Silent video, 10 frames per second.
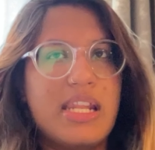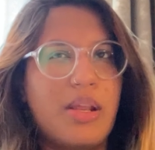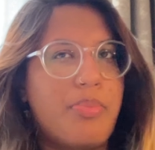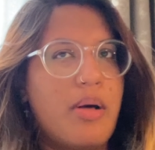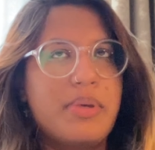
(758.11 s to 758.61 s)

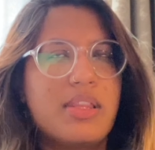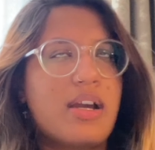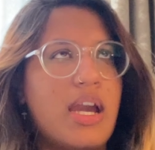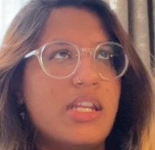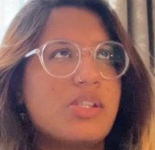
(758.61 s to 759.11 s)
They're probably the
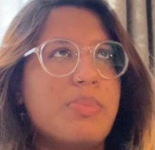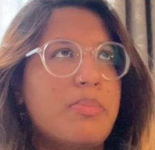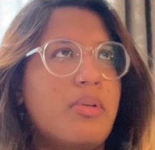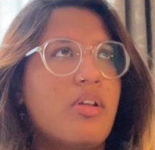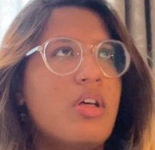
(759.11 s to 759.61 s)
kindest
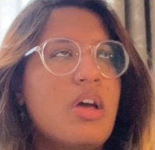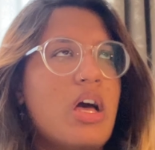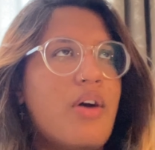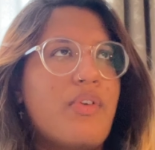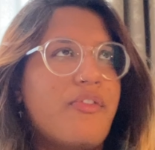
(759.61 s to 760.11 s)
people
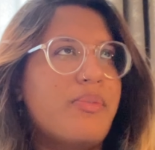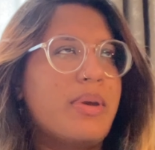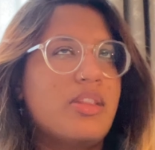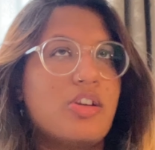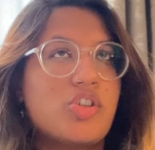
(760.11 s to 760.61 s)
I've ever
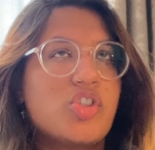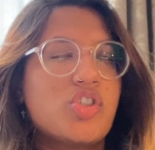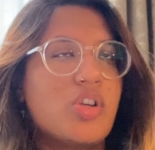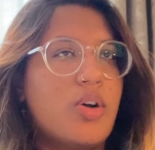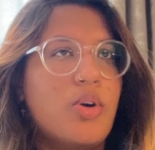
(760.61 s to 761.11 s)
met. They're
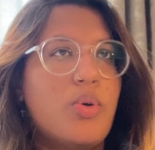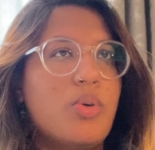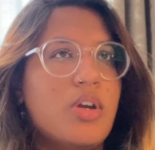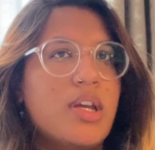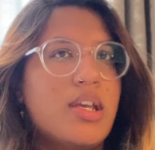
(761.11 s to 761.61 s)
so.
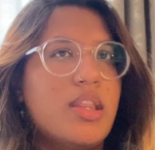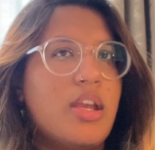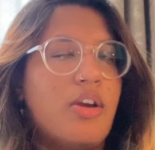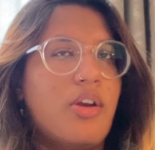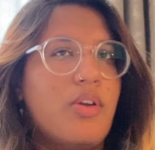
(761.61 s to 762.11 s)

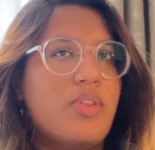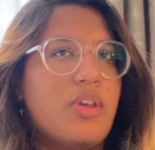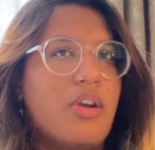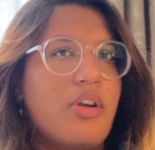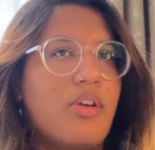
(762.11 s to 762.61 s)
They're
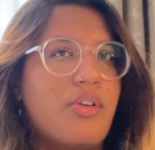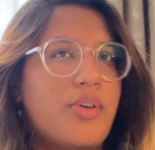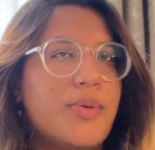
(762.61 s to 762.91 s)
they're.